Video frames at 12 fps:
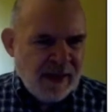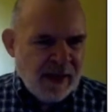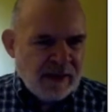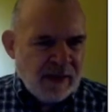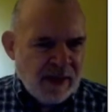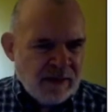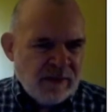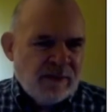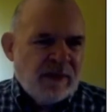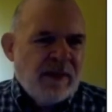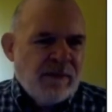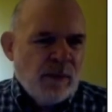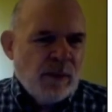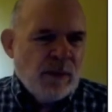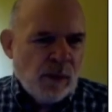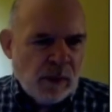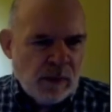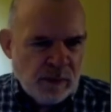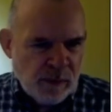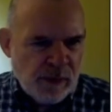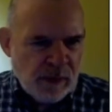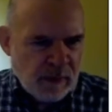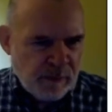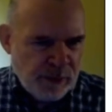And even when working with
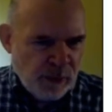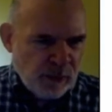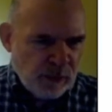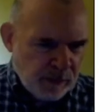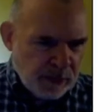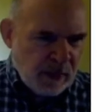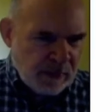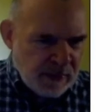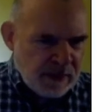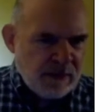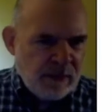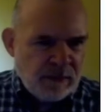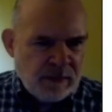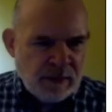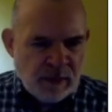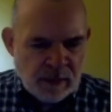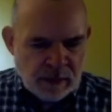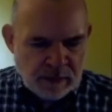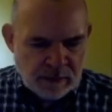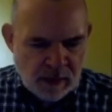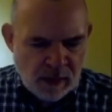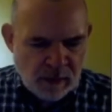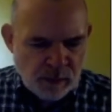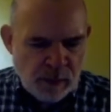a computer plugged into,
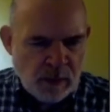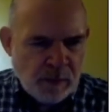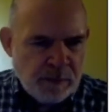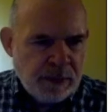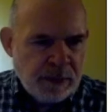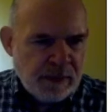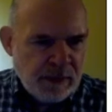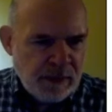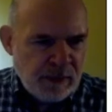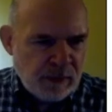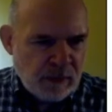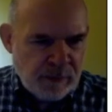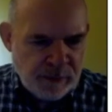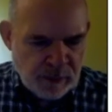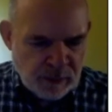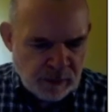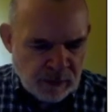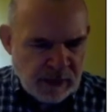Arduino plugged into your computer,